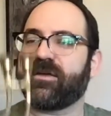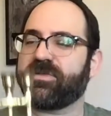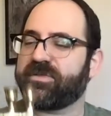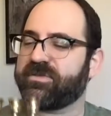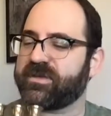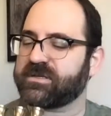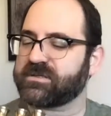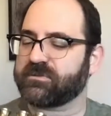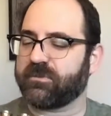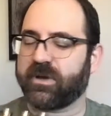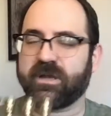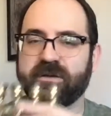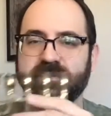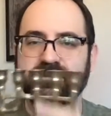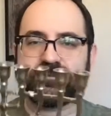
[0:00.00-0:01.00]
Now this
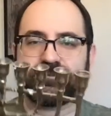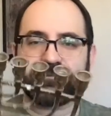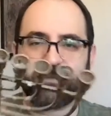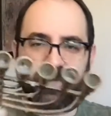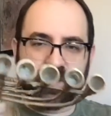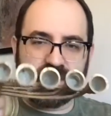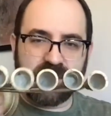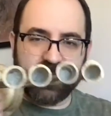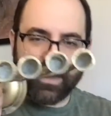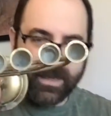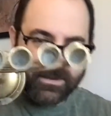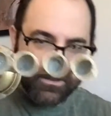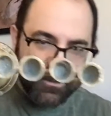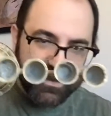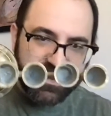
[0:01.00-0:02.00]
one
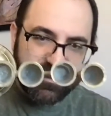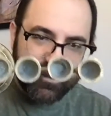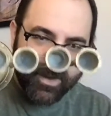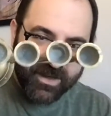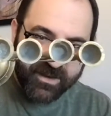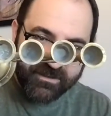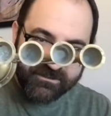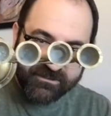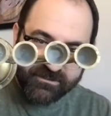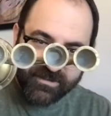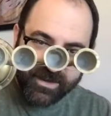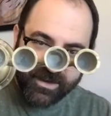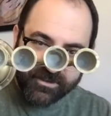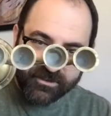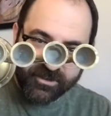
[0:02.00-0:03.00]
has really big
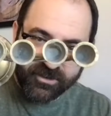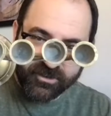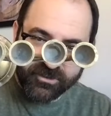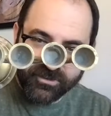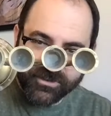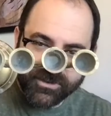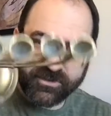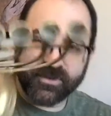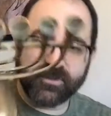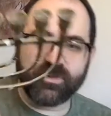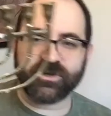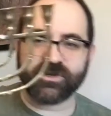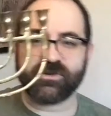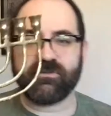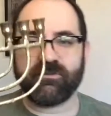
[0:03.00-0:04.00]
candle holders. You can
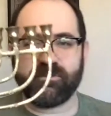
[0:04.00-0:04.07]
put